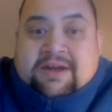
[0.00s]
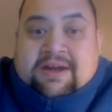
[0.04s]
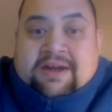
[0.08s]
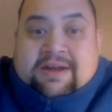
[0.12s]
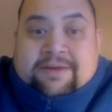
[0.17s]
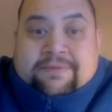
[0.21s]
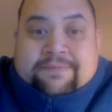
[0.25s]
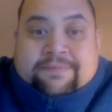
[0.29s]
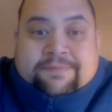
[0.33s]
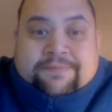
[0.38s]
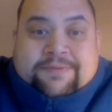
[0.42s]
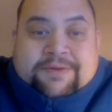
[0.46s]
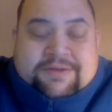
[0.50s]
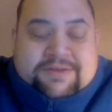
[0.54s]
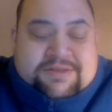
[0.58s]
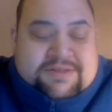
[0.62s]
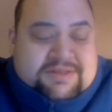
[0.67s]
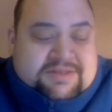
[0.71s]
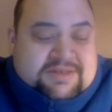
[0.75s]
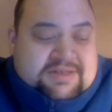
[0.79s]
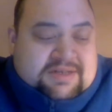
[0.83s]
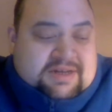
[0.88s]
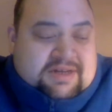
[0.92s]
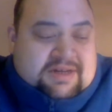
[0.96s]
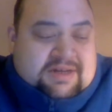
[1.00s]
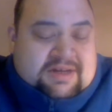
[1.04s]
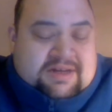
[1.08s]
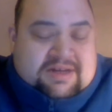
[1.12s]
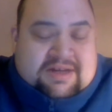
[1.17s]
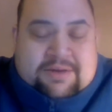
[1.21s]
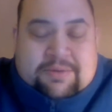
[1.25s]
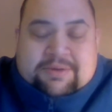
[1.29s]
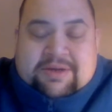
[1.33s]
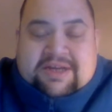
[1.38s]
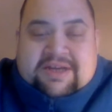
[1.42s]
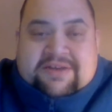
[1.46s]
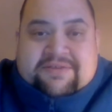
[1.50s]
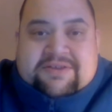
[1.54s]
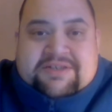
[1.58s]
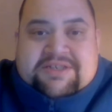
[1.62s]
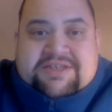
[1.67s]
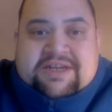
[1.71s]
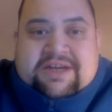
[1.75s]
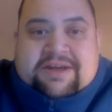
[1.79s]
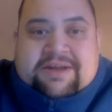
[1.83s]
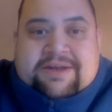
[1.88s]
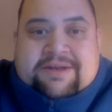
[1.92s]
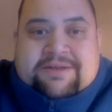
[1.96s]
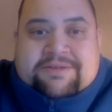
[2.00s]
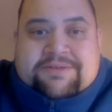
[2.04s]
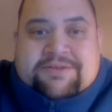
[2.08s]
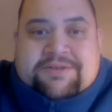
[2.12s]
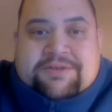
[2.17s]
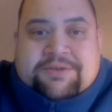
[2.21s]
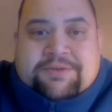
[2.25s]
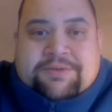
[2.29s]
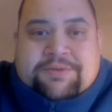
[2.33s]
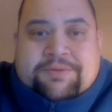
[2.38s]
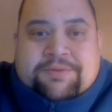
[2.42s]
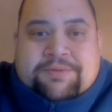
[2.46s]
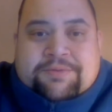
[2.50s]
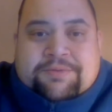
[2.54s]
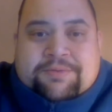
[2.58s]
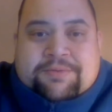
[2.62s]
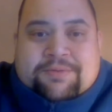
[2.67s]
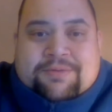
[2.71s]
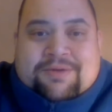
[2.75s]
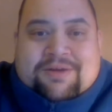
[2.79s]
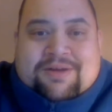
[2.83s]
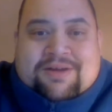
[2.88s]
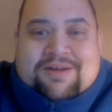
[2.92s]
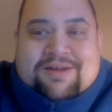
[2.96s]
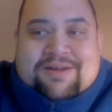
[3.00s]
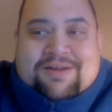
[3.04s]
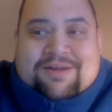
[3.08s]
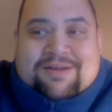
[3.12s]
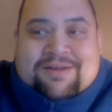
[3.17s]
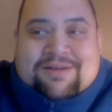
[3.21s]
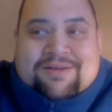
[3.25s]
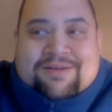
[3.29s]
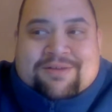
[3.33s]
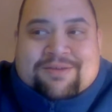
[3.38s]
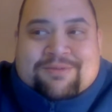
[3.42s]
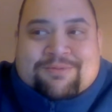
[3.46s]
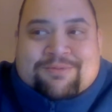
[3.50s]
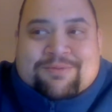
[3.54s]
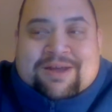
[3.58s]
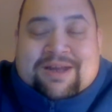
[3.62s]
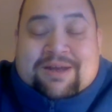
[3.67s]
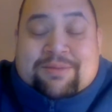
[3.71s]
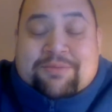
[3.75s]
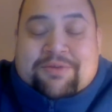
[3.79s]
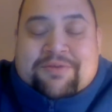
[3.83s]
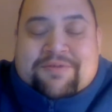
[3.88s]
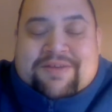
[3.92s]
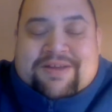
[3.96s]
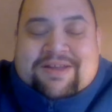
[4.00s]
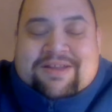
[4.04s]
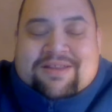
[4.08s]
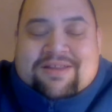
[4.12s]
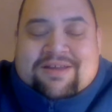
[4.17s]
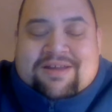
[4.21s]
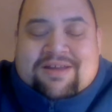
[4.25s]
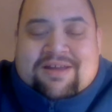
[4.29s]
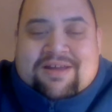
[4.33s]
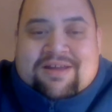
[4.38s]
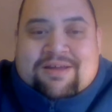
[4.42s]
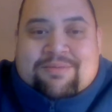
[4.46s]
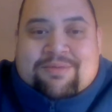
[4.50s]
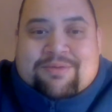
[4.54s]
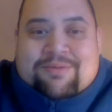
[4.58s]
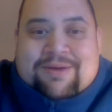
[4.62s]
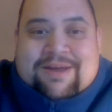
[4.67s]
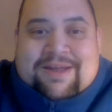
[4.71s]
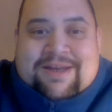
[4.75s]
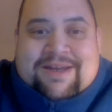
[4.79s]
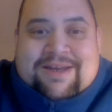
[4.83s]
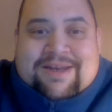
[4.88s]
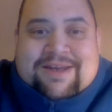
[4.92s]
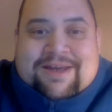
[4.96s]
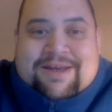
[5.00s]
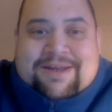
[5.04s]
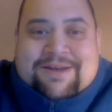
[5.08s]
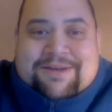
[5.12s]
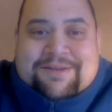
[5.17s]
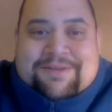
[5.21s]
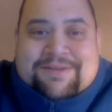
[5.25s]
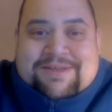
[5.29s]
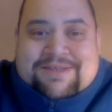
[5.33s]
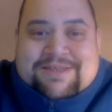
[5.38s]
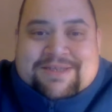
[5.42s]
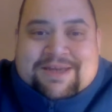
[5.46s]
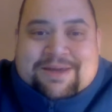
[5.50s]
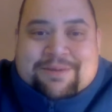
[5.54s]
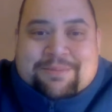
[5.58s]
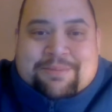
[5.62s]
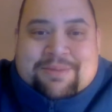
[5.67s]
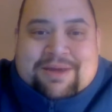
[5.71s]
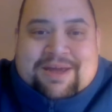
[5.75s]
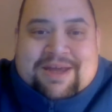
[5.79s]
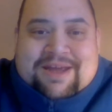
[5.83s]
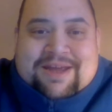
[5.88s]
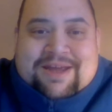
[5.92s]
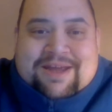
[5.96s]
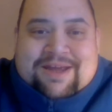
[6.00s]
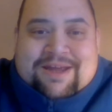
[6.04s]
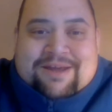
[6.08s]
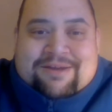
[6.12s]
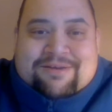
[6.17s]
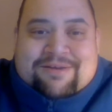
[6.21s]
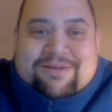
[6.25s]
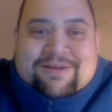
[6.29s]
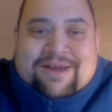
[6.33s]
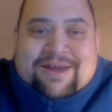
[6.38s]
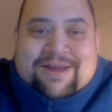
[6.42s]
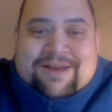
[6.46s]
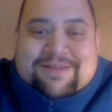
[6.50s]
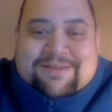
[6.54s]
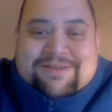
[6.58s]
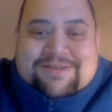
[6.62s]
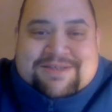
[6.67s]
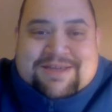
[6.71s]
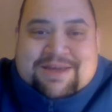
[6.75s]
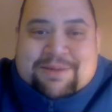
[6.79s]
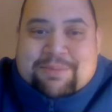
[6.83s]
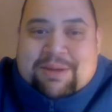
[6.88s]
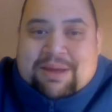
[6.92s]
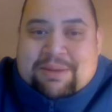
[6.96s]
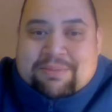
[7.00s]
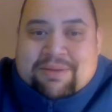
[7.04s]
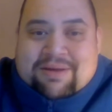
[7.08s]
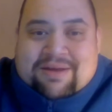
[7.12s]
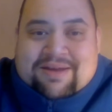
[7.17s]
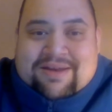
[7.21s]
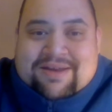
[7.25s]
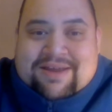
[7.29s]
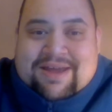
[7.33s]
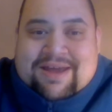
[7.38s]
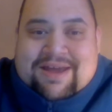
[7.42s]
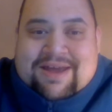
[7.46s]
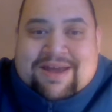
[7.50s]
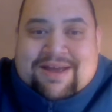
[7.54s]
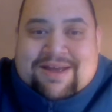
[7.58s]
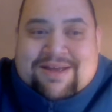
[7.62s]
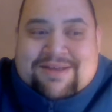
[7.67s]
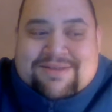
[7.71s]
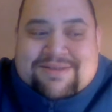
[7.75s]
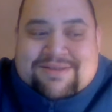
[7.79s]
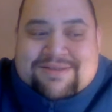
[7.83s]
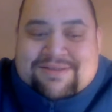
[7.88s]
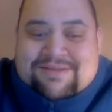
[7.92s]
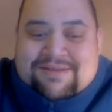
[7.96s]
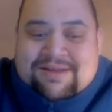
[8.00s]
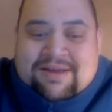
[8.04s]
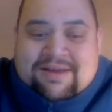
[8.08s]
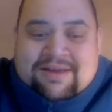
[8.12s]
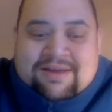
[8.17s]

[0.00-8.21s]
All right. First, I want to give a shout out to Reddit Movie Club, Reddit How Did This Get Made, How Did This Get Made podcast.